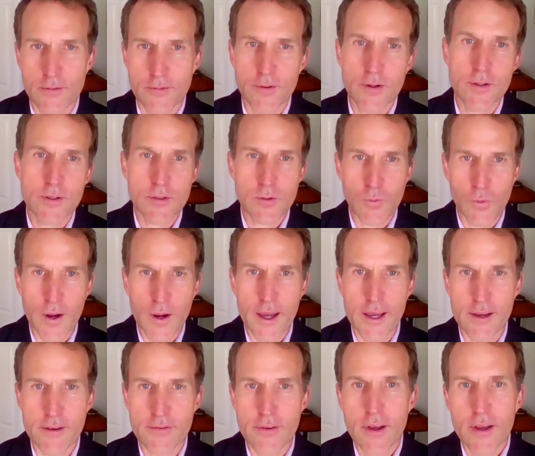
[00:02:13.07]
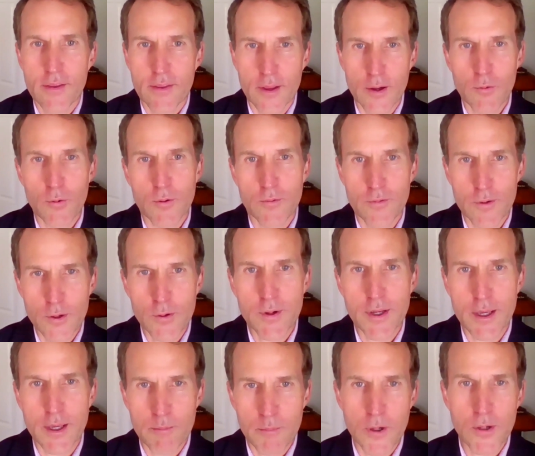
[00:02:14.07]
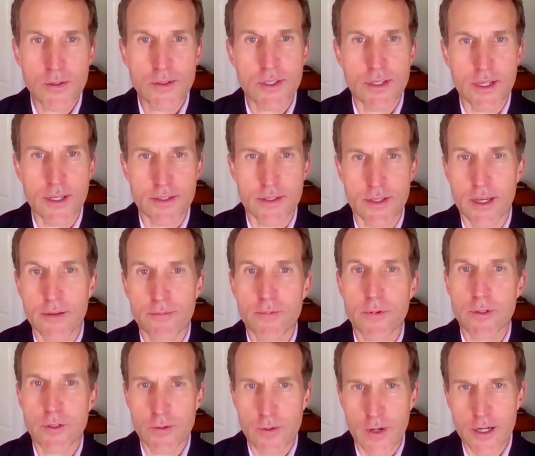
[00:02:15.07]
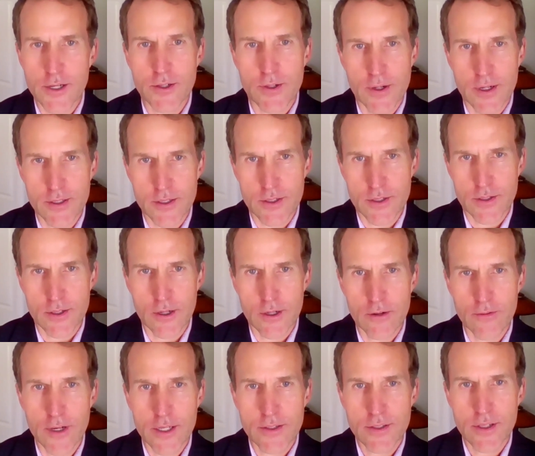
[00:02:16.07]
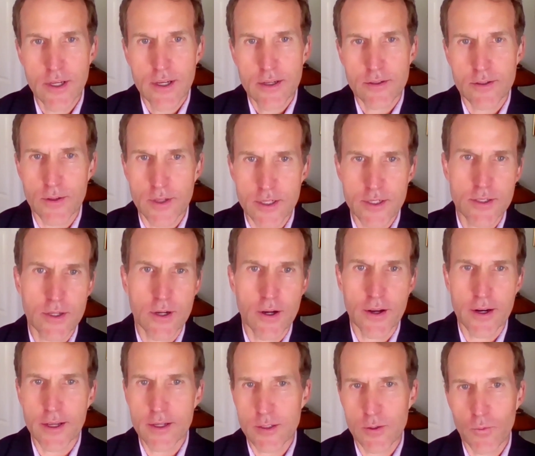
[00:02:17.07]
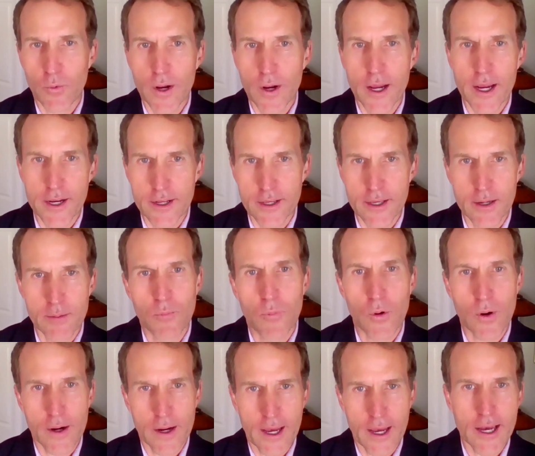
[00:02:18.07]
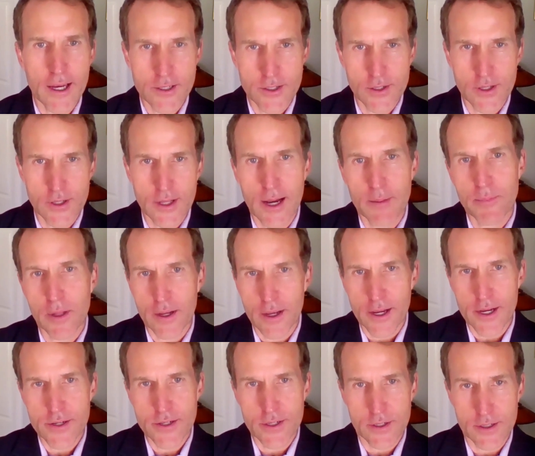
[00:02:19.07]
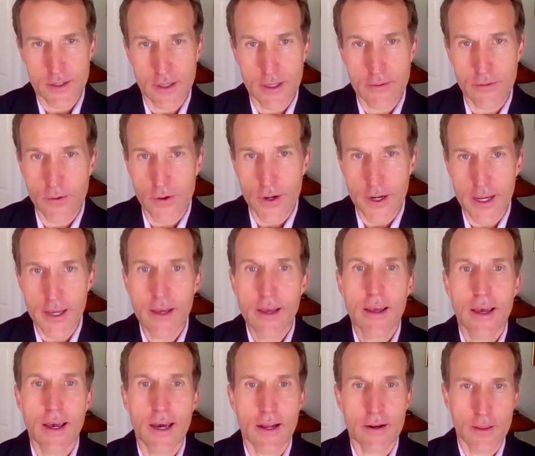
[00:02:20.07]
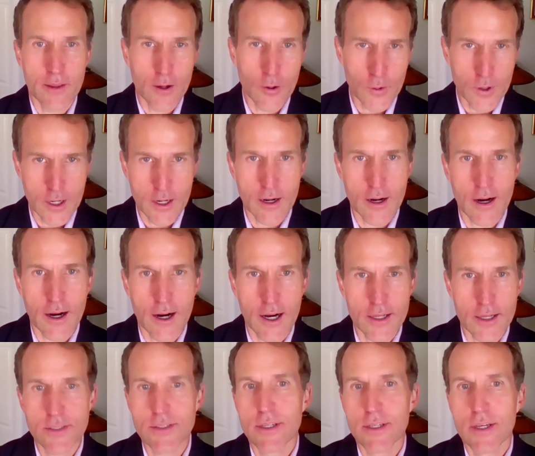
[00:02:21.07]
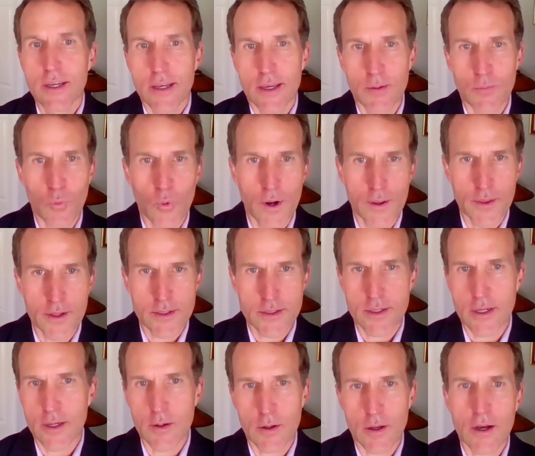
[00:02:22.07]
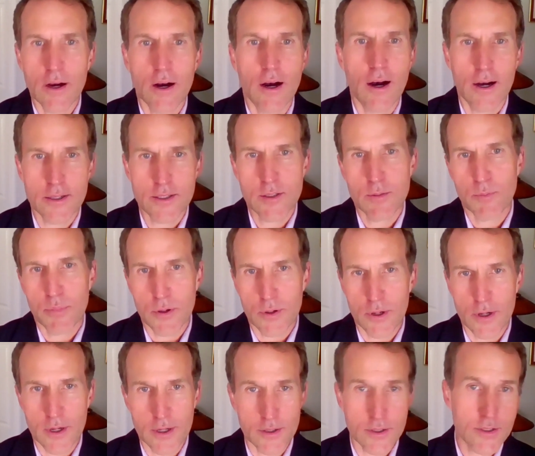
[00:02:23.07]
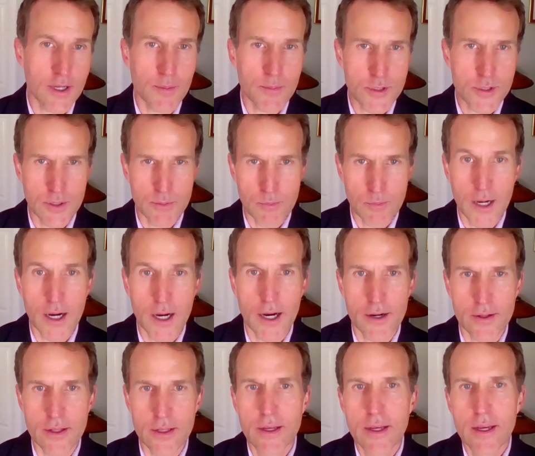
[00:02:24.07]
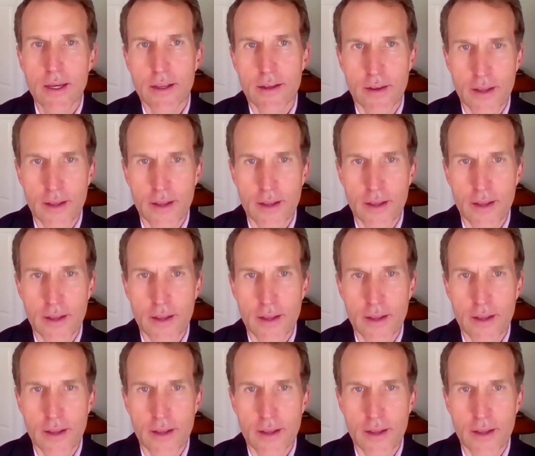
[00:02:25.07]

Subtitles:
in the first wave, they were viewing it mostly as infrastructure as a service. So they saw it as a way to get more agile application delivery at lower cost and one that's a cost per consumption model.